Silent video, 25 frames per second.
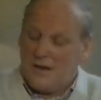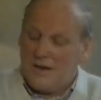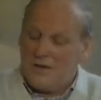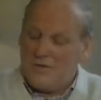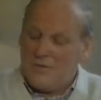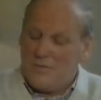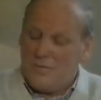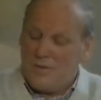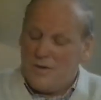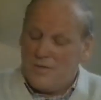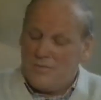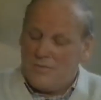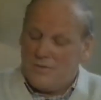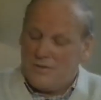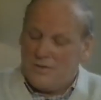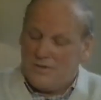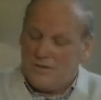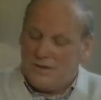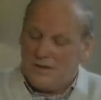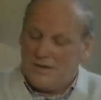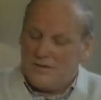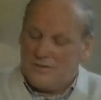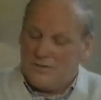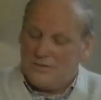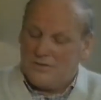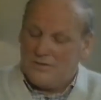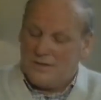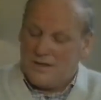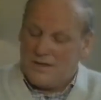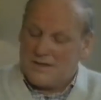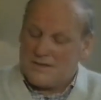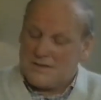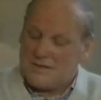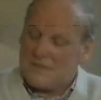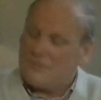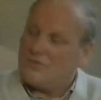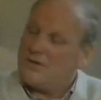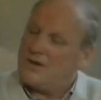and I remember I thought
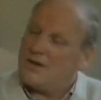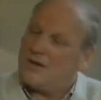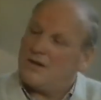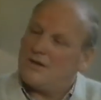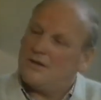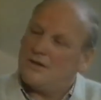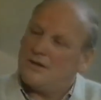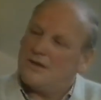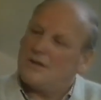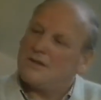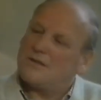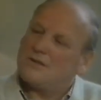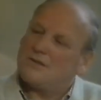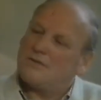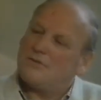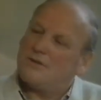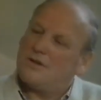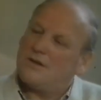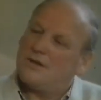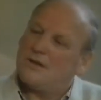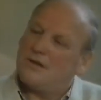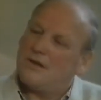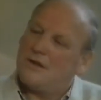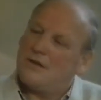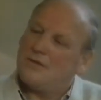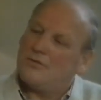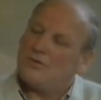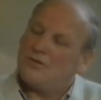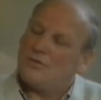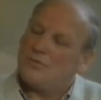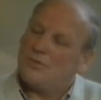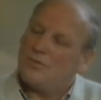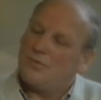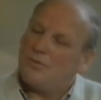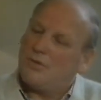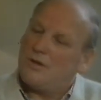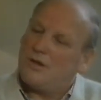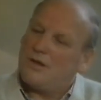that's the way that's the way the game
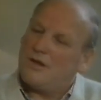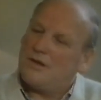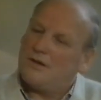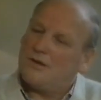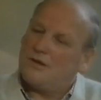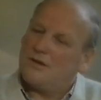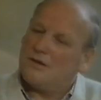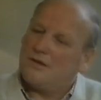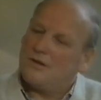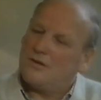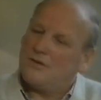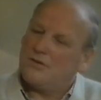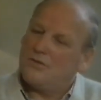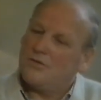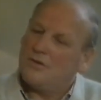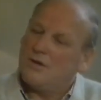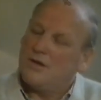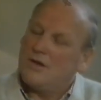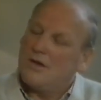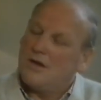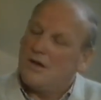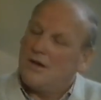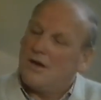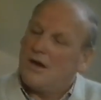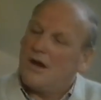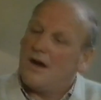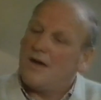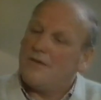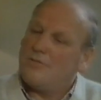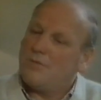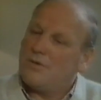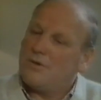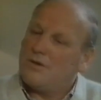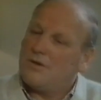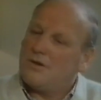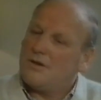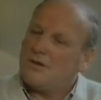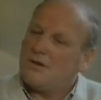should be played. And two,
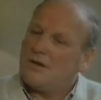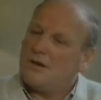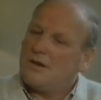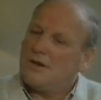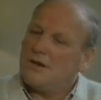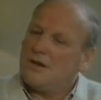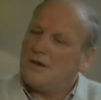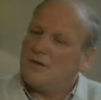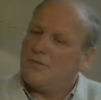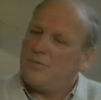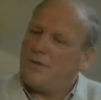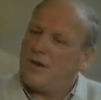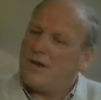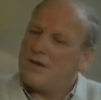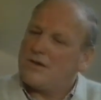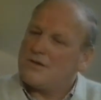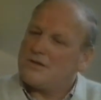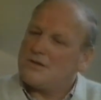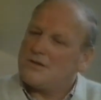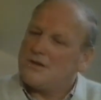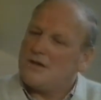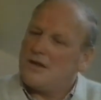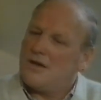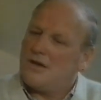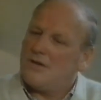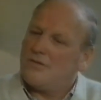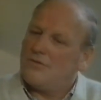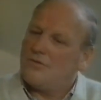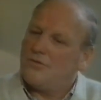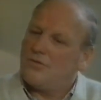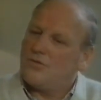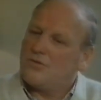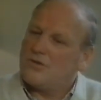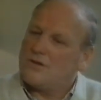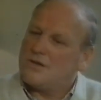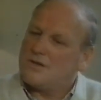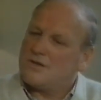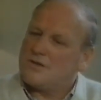I've been a, an England manager now
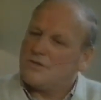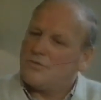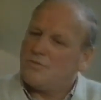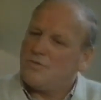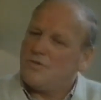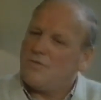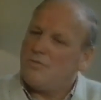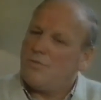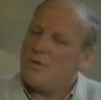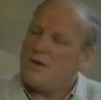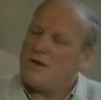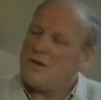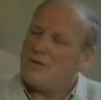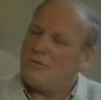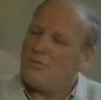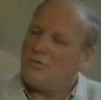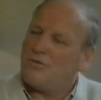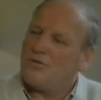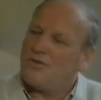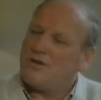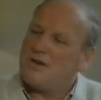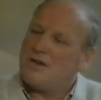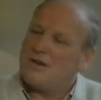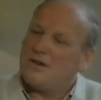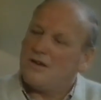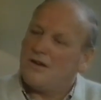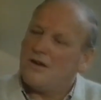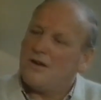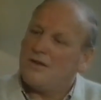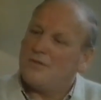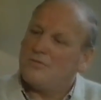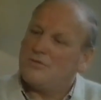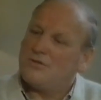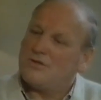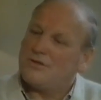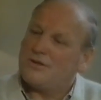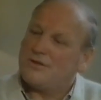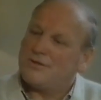four years, and we've beaten them three
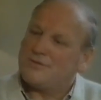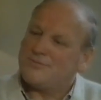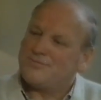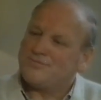times, you